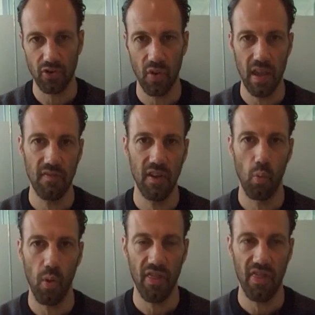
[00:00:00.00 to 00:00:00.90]
So
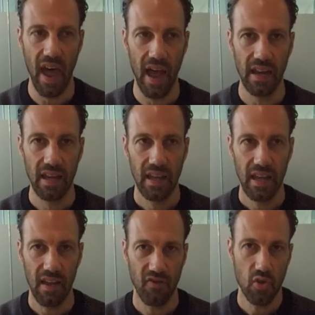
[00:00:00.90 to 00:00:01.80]
even with that,
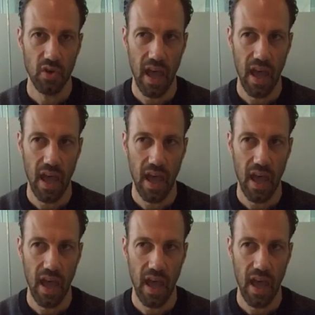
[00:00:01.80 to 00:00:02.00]
if you